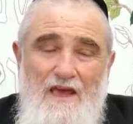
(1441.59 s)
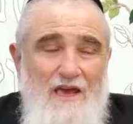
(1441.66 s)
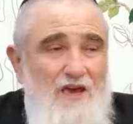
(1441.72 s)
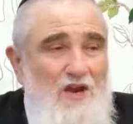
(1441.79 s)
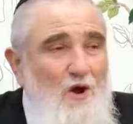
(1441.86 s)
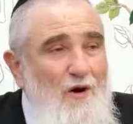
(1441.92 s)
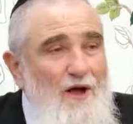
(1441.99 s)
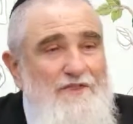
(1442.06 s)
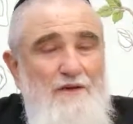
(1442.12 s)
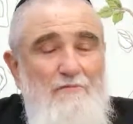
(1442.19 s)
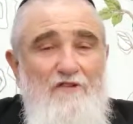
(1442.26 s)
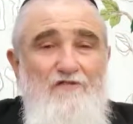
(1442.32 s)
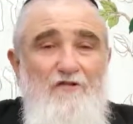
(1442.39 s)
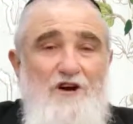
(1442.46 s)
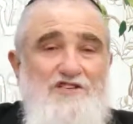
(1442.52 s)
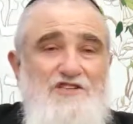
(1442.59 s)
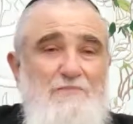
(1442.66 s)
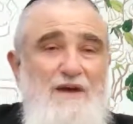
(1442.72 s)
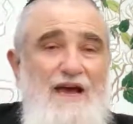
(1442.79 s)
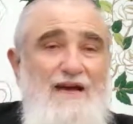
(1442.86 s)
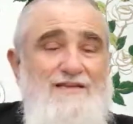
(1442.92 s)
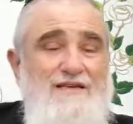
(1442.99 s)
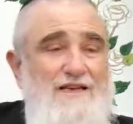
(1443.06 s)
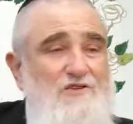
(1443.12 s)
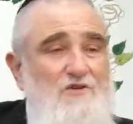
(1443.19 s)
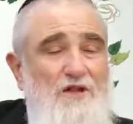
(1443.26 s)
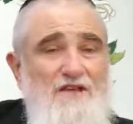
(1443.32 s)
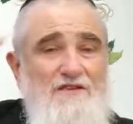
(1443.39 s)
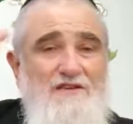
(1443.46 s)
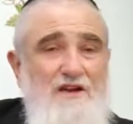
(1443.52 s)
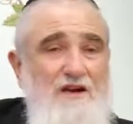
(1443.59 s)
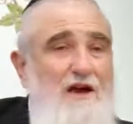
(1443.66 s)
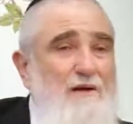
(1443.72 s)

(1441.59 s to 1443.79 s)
You know what the Meforshim asked? I saw this in a